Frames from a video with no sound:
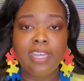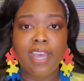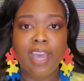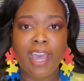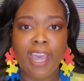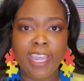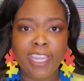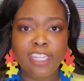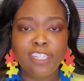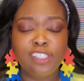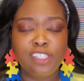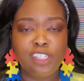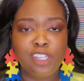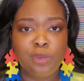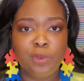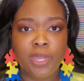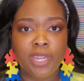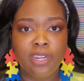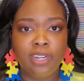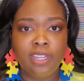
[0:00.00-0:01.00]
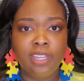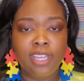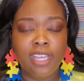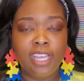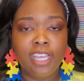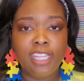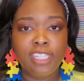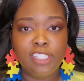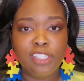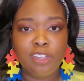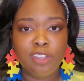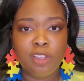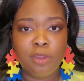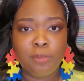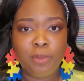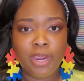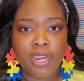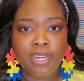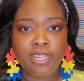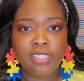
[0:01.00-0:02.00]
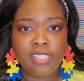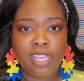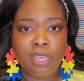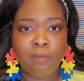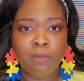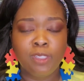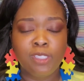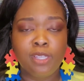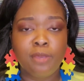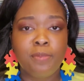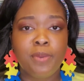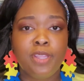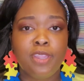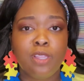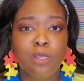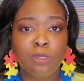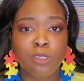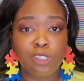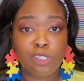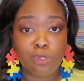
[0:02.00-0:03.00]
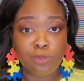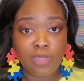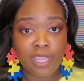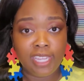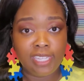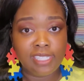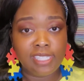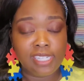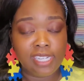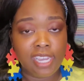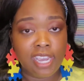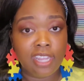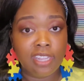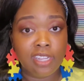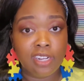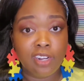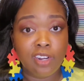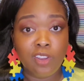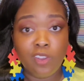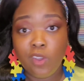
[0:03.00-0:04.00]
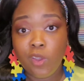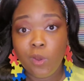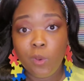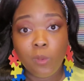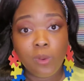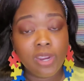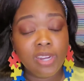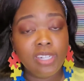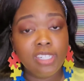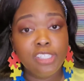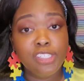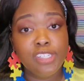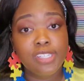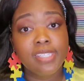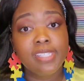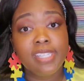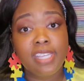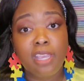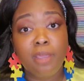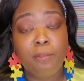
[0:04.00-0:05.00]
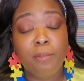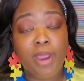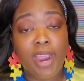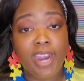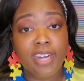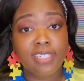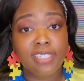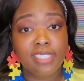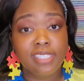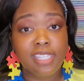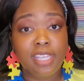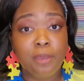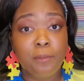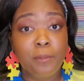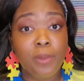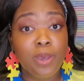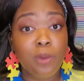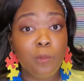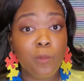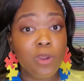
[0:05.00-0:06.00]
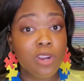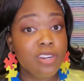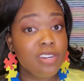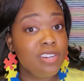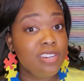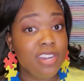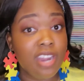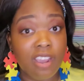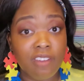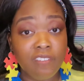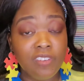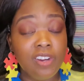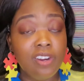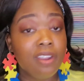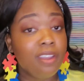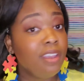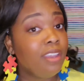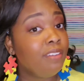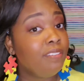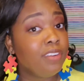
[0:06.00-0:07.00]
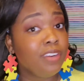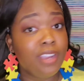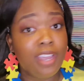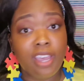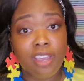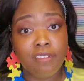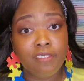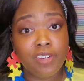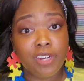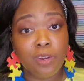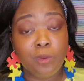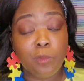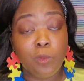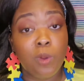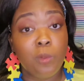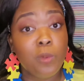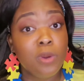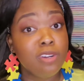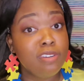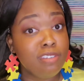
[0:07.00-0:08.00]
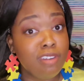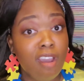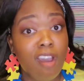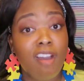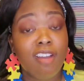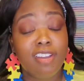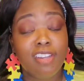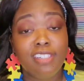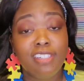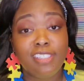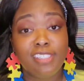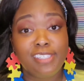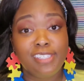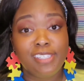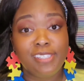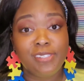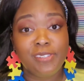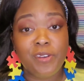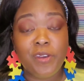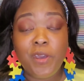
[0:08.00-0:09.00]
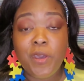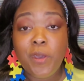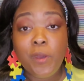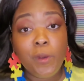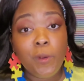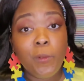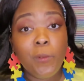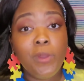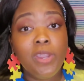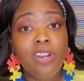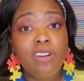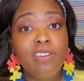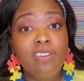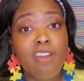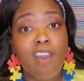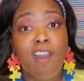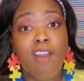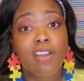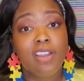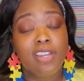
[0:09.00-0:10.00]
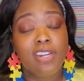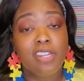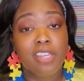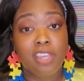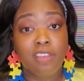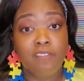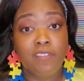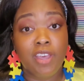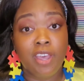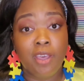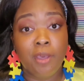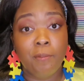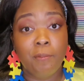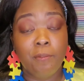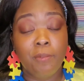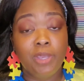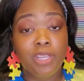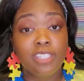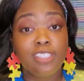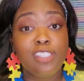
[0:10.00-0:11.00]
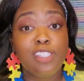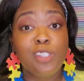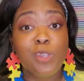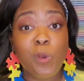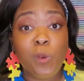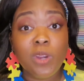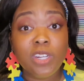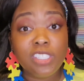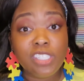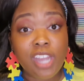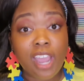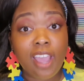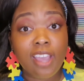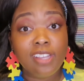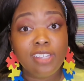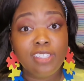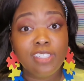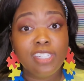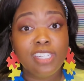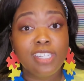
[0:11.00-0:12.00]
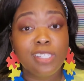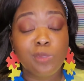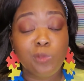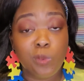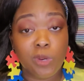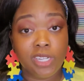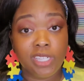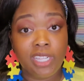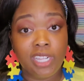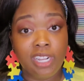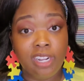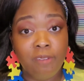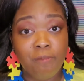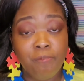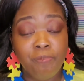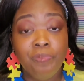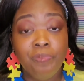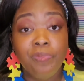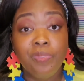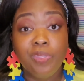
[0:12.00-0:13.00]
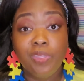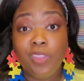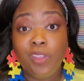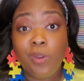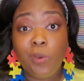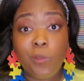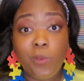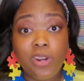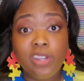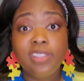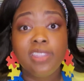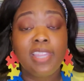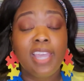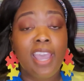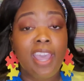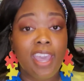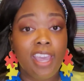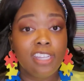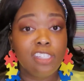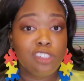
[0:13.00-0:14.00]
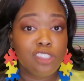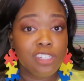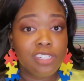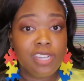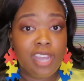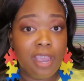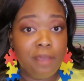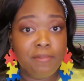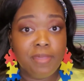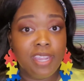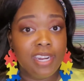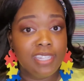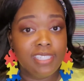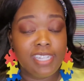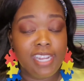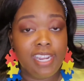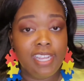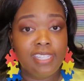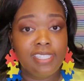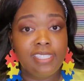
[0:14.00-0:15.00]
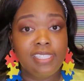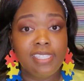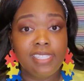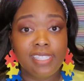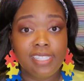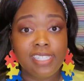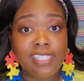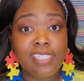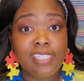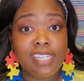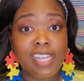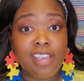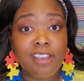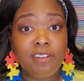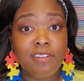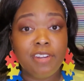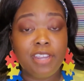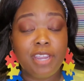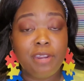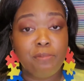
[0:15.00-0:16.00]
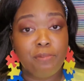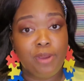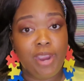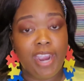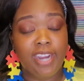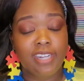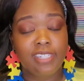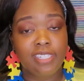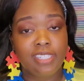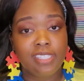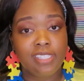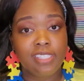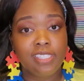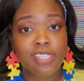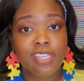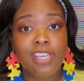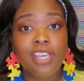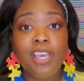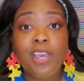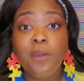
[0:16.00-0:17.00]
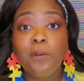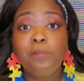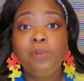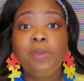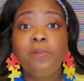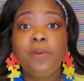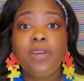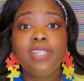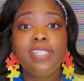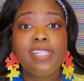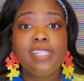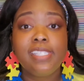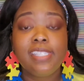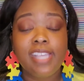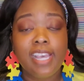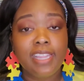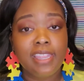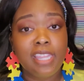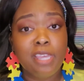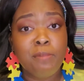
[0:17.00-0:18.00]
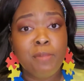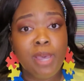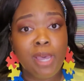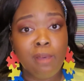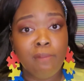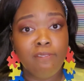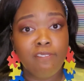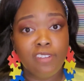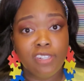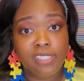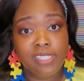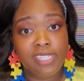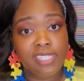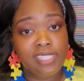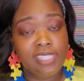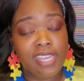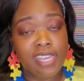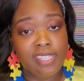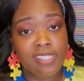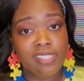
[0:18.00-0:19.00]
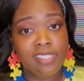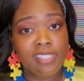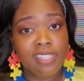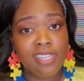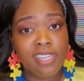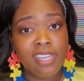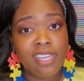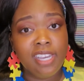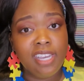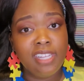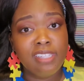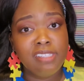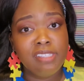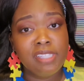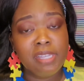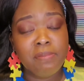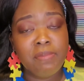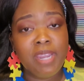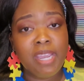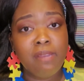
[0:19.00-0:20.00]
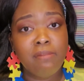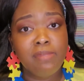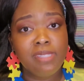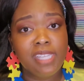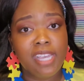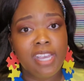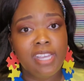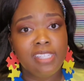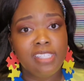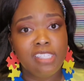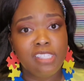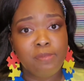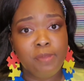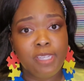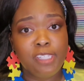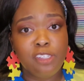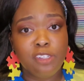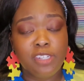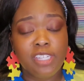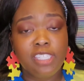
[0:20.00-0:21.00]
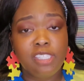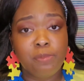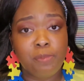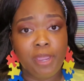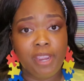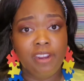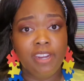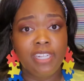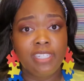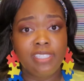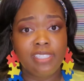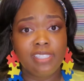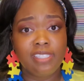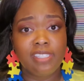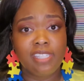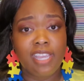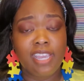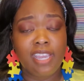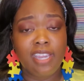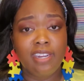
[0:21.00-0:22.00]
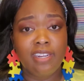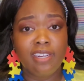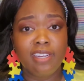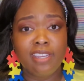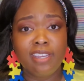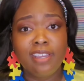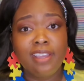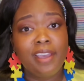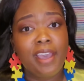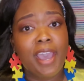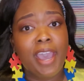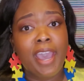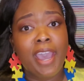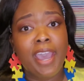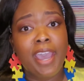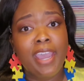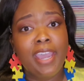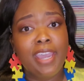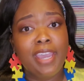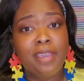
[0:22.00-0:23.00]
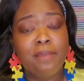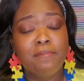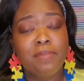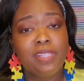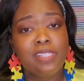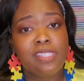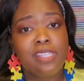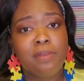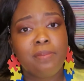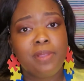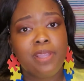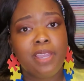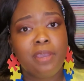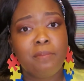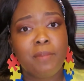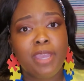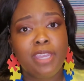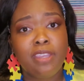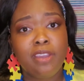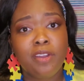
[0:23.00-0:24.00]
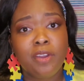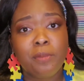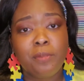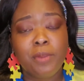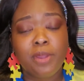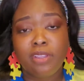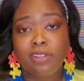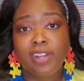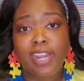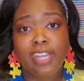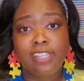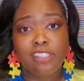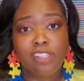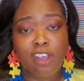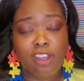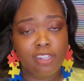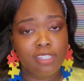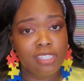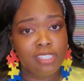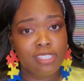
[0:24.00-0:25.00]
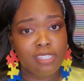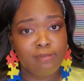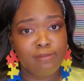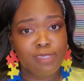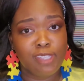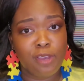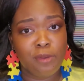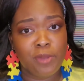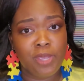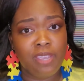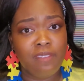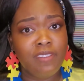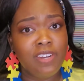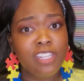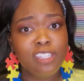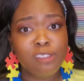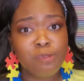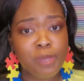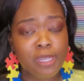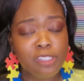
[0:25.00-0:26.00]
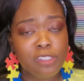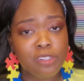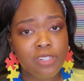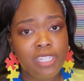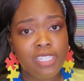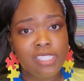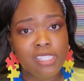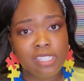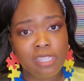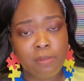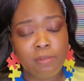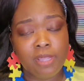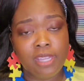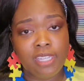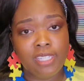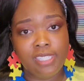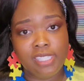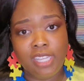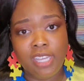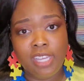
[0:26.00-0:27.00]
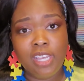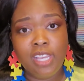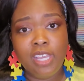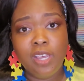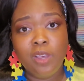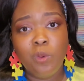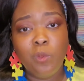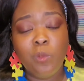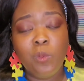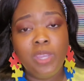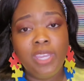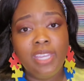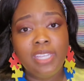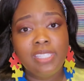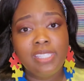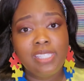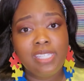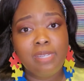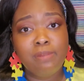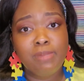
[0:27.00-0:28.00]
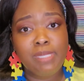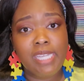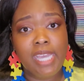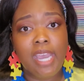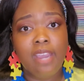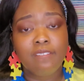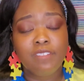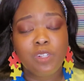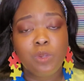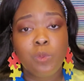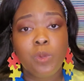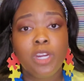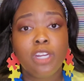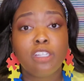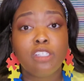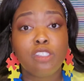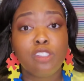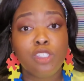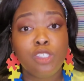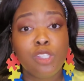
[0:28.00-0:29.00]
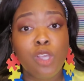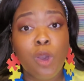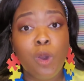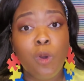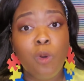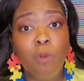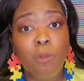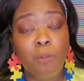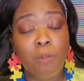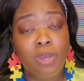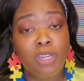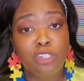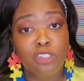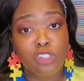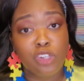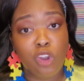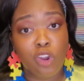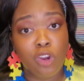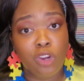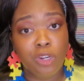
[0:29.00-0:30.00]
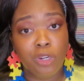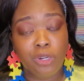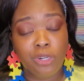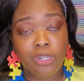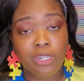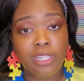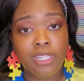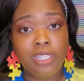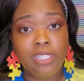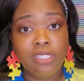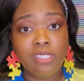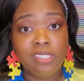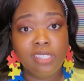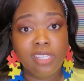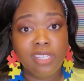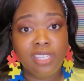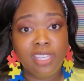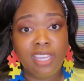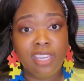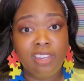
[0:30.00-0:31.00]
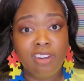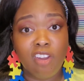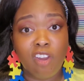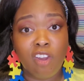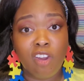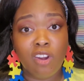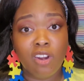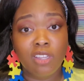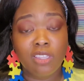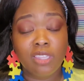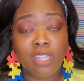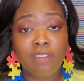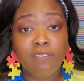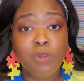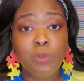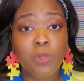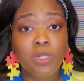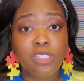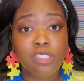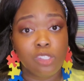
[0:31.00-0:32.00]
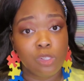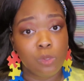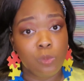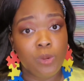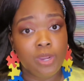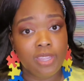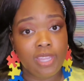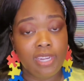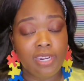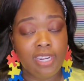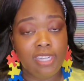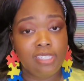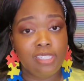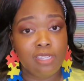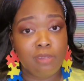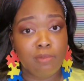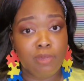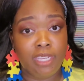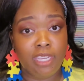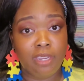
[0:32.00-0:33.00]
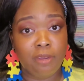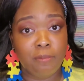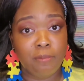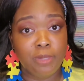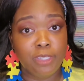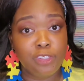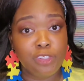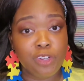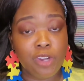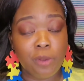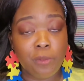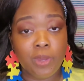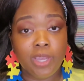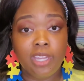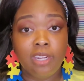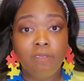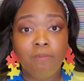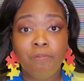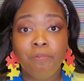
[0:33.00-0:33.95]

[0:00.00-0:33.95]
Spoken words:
I can do it. Until their brain is able to put those two things together, we're gonna just keep practicing, but we're never, ever, ever, what we're not gonna do, we are not gonna give up because your child is worth it. They're worth that extra time that it takes to sit down and practice. We want to set them up for success. And sometimes as special needs parents, and I am the sibling, my younger brother has autism, so even as special needs siblings, we seem to have to work so much harder to get our loved one to where they need to be. But you know what?